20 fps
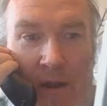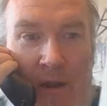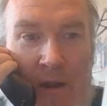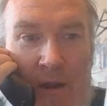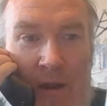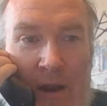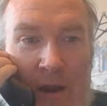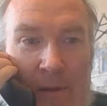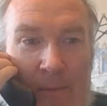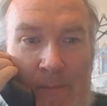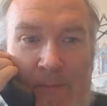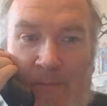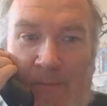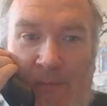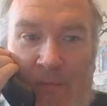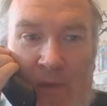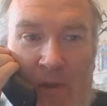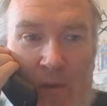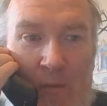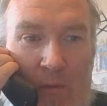Now,
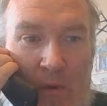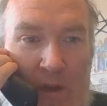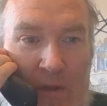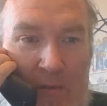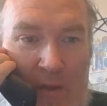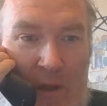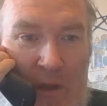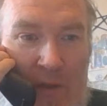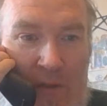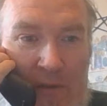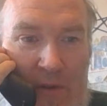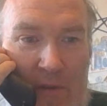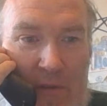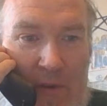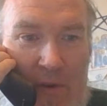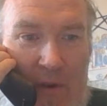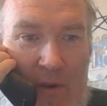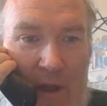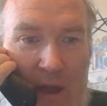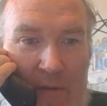we have all
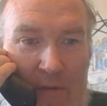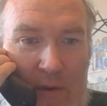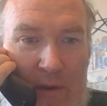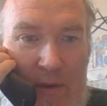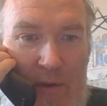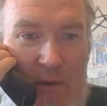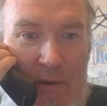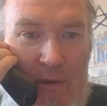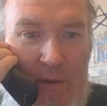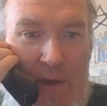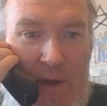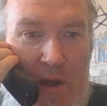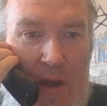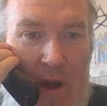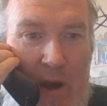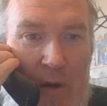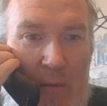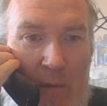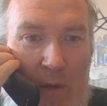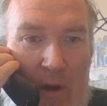suffered heavy-duty
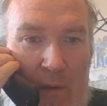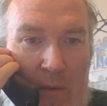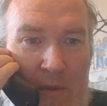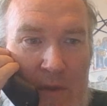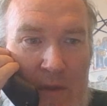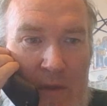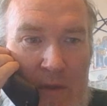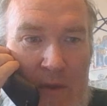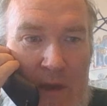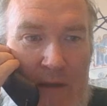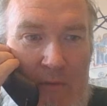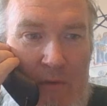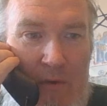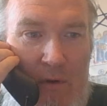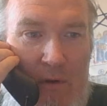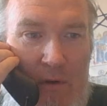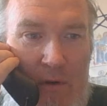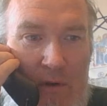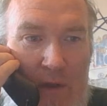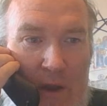karma within the
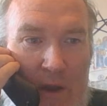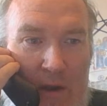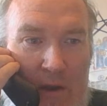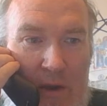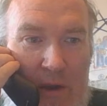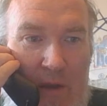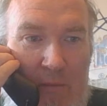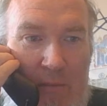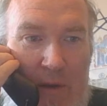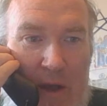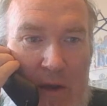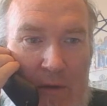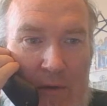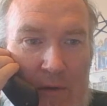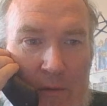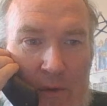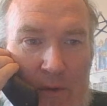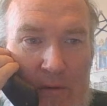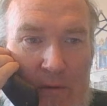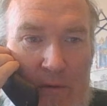ever-tightening
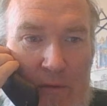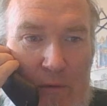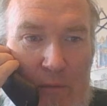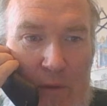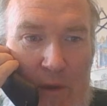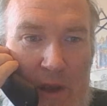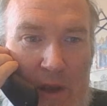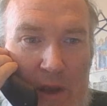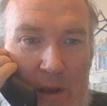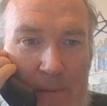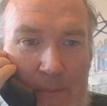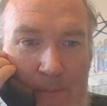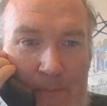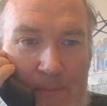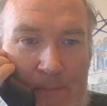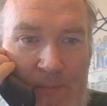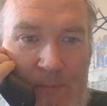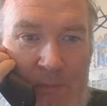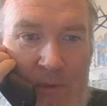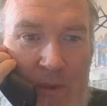boundaries of the millennium.
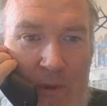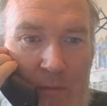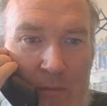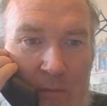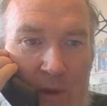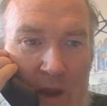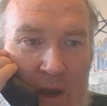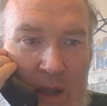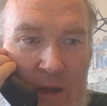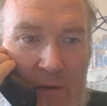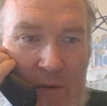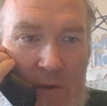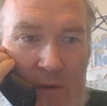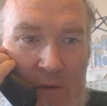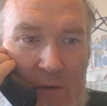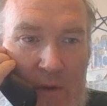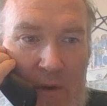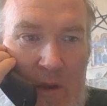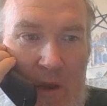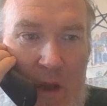Many of
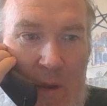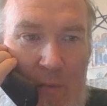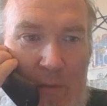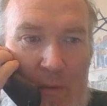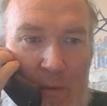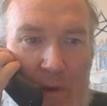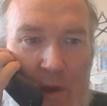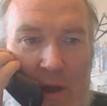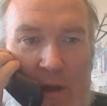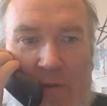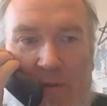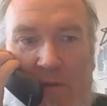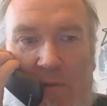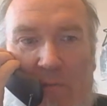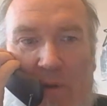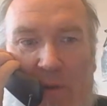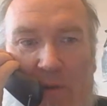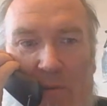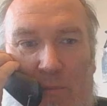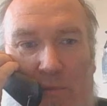us are compromised
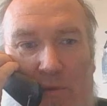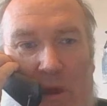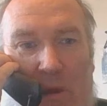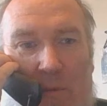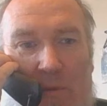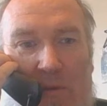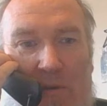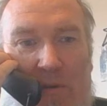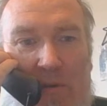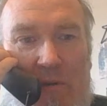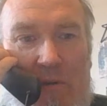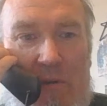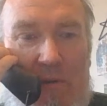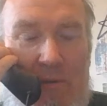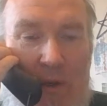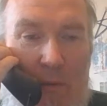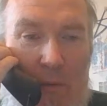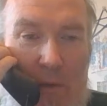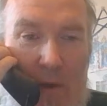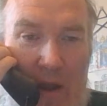by the promises of
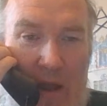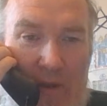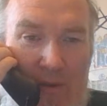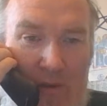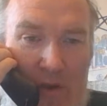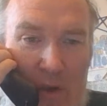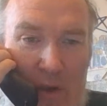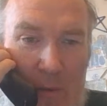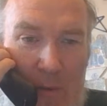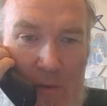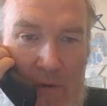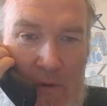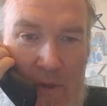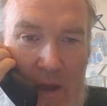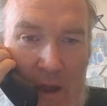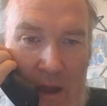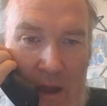our relationships.